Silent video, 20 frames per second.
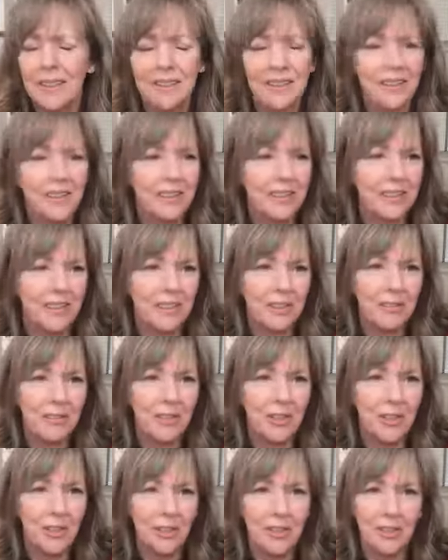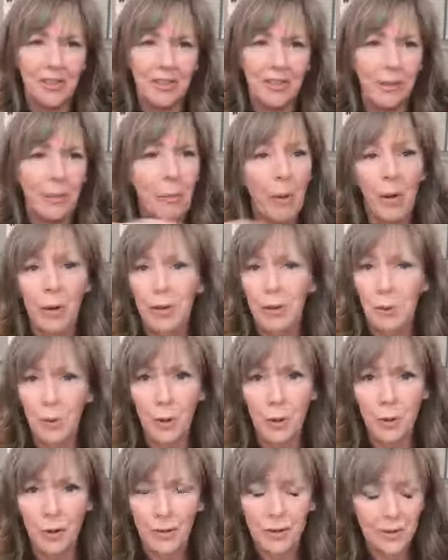just the modern
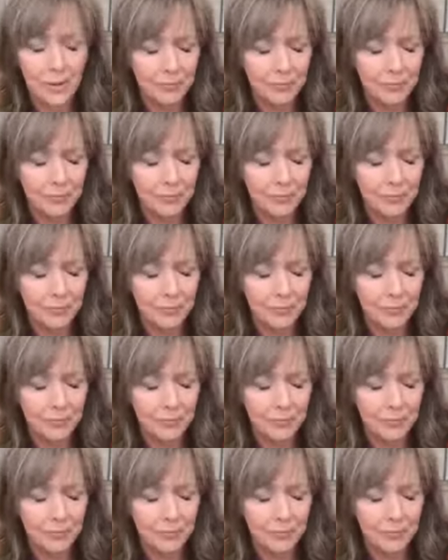world